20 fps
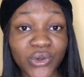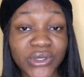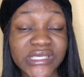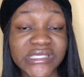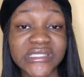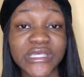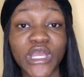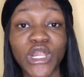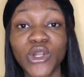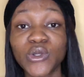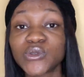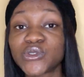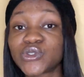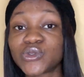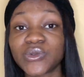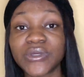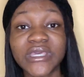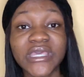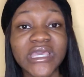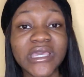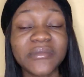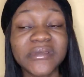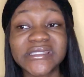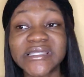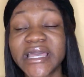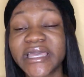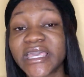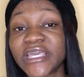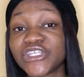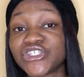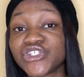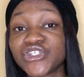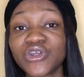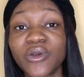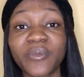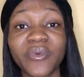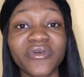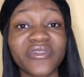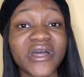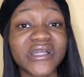He's close to him. He's like a junior
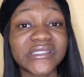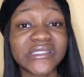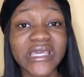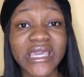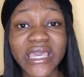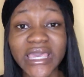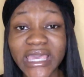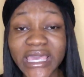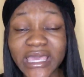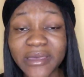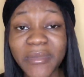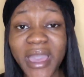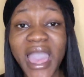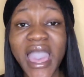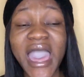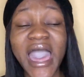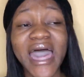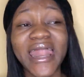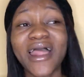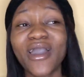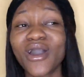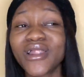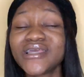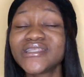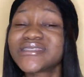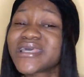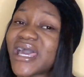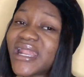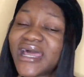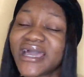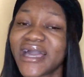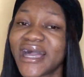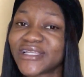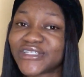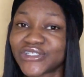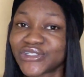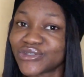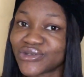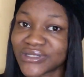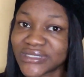brother to him. And according to Kanaga
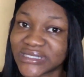Jr.